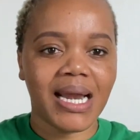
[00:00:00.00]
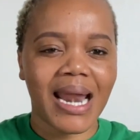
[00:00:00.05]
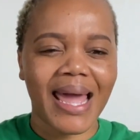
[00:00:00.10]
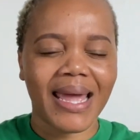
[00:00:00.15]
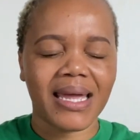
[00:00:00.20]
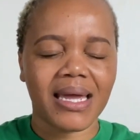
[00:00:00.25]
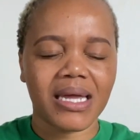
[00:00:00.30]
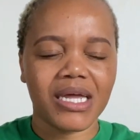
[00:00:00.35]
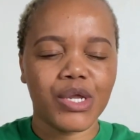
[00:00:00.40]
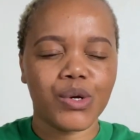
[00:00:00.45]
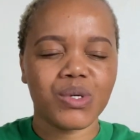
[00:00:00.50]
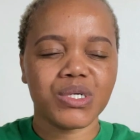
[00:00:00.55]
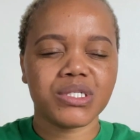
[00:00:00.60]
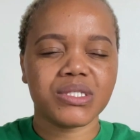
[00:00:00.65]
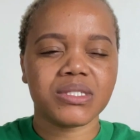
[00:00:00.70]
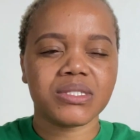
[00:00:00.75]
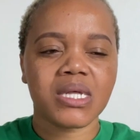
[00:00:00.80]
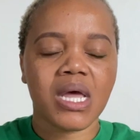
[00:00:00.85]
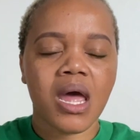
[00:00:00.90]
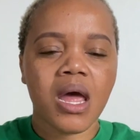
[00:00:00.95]
Like, it
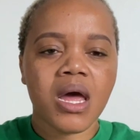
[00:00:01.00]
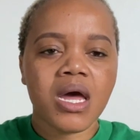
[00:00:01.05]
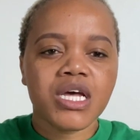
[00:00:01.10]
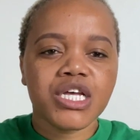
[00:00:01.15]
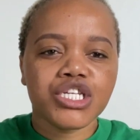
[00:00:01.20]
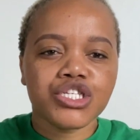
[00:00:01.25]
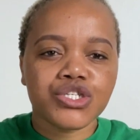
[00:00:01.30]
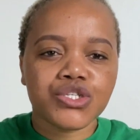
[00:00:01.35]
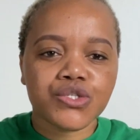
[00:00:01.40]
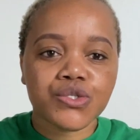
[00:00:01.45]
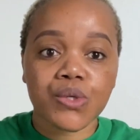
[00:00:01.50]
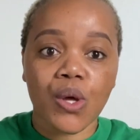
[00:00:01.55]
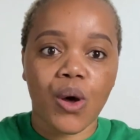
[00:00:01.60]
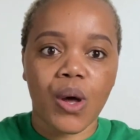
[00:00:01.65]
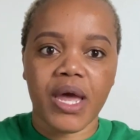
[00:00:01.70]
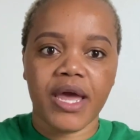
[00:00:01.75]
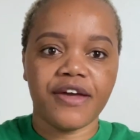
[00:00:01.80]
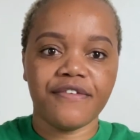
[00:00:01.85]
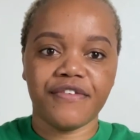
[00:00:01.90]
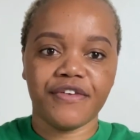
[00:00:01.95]
was so
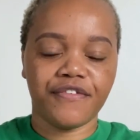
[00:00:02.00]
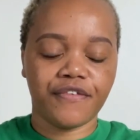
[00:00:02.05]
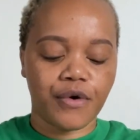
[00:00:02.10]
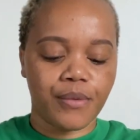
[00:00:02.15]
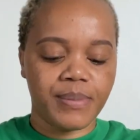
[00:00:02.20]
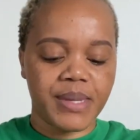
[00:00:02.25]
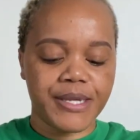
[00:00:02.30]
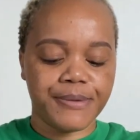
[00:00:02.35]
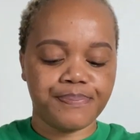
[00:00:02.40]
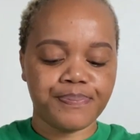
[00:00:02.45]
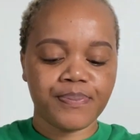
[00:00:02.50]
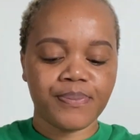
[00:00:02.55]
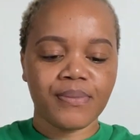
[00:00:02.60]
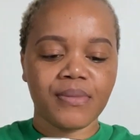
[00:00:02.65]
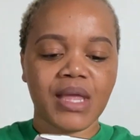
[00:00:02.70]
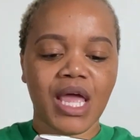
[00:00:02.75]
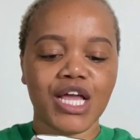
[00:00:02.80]
heavy for me.